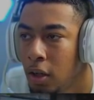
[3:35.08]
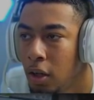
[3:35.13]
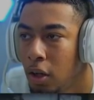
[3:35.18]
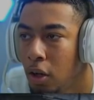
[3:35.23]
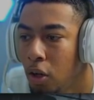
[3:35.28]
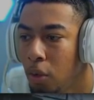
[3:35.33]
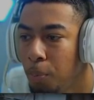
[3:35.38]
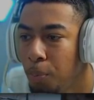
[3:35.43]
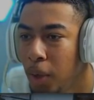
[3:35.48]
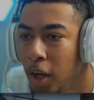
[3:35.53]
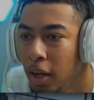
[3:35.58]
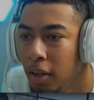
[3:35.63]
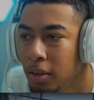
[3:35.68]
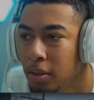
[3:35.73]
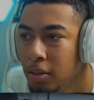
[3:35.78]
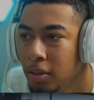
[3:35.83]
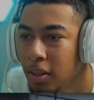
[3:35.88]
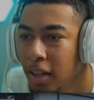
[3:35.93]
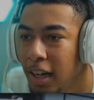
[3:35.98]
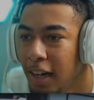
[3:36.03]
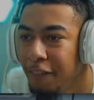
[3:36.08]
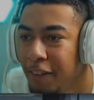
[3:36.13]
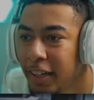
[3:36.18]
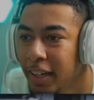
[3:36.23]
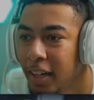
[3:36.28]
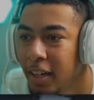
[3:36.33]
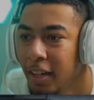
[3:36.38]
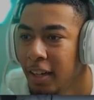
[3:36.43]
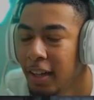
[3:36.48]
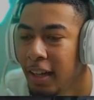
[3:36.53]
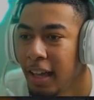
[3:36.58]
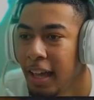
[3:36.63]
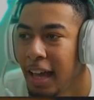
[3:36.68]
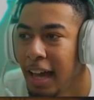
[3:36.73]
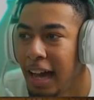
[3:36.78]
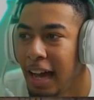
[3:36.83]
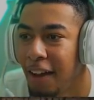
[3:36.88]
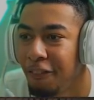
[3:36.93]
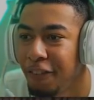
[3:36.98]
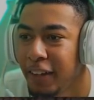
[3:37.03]
Oh bro, I
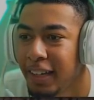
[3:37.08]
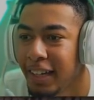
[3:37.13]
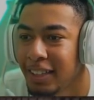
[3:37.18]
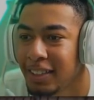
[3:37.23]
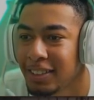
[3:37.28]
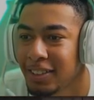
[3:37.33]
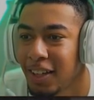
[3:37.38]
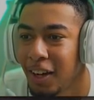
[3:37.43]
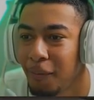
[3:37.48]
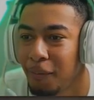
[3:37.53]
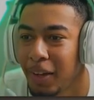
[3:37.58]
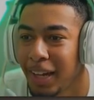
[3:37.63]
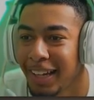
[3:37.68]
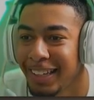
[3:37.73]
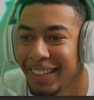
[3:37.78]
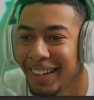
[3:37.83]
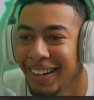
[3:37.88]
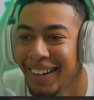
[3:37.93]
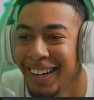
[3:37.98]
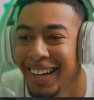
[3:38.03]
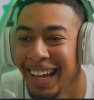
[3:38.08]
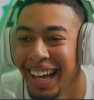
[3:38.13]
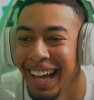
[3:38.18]
think I just got, yeah.